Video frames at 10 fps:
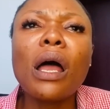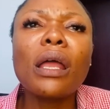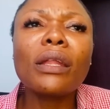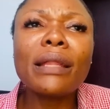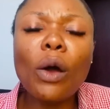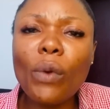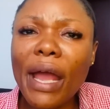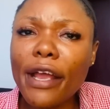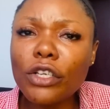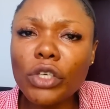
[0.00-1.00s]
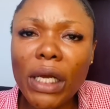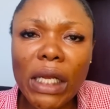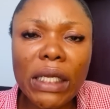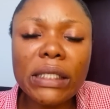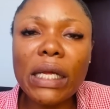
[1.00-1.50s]
Now we are enjoying
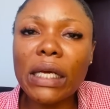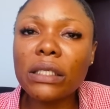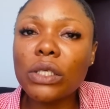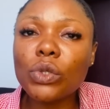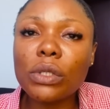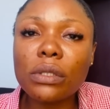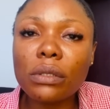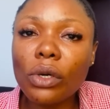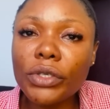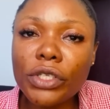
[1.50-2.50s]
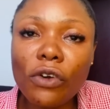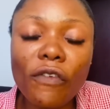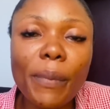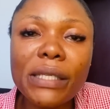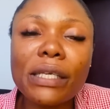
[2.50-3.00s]
internet. It was courtesy of
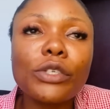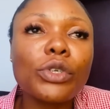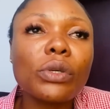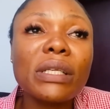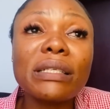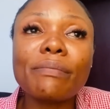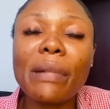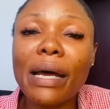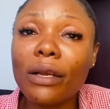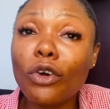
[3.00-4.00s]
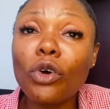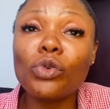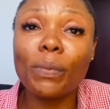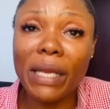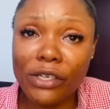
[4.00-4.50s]
Obasanjo. This man, God
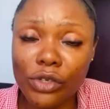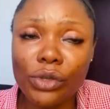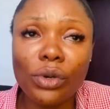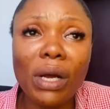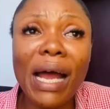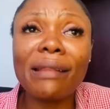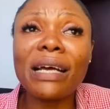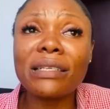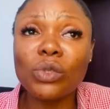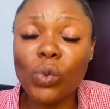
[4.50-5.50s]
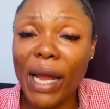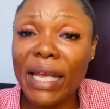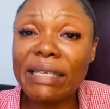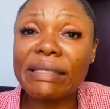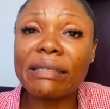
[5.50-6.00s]
will bless you. And that is why
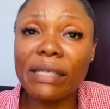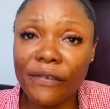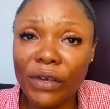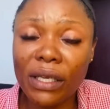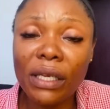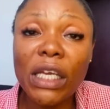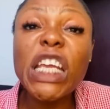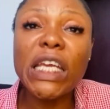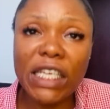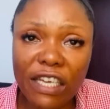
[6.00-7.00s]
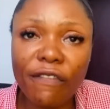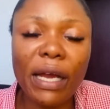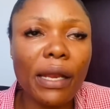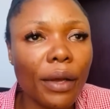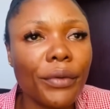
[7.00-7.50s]
he's still living in
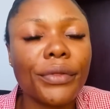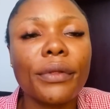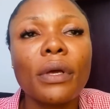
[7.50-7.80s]
divine health.